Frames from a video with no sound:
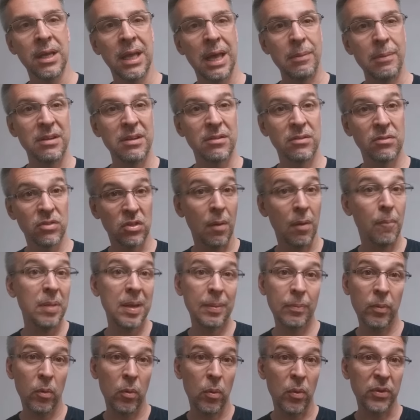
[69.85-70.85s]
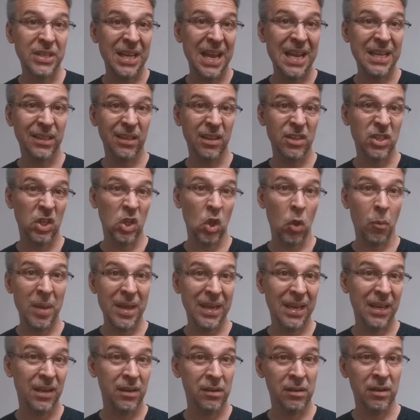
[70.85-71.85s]
I mean, some people will take this and they'll
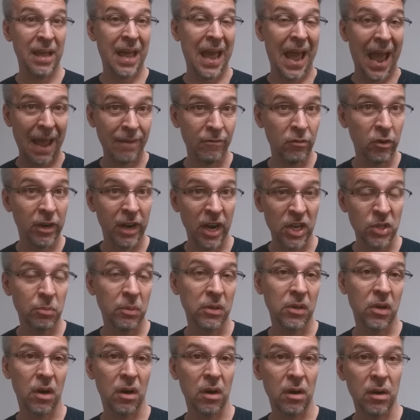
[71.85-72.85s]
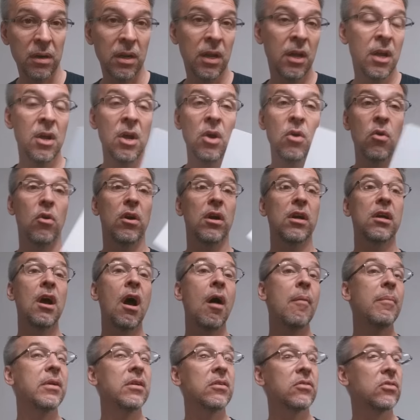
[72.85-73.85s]
make it an advertisement card, or a
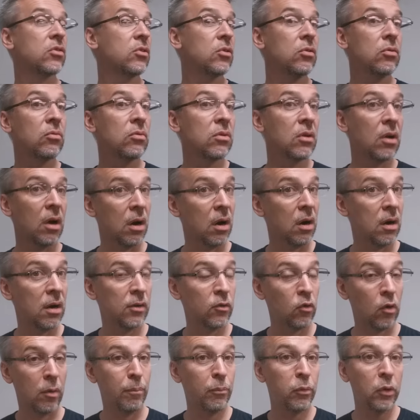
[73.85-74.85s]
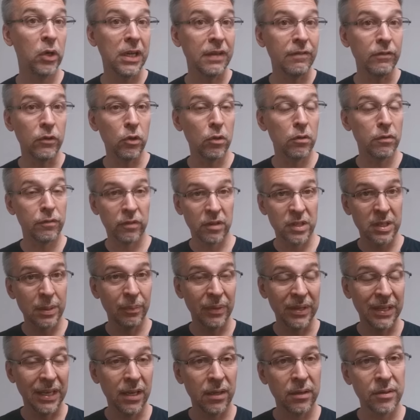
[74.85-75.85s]
coming soon card, or a preview for
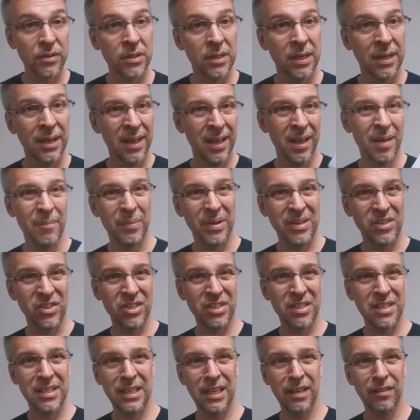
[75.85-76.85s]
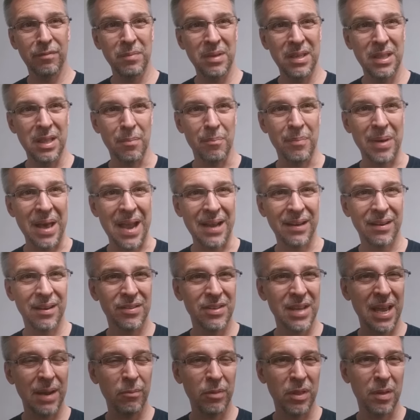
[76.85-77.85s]
something else, but just to give me the back
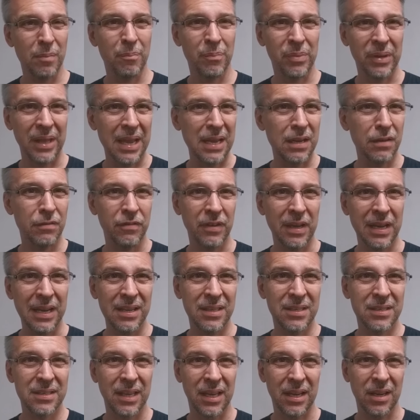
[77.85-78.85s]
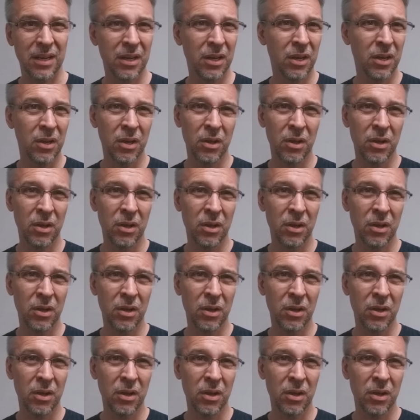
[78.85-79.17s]
design with a blank face, like,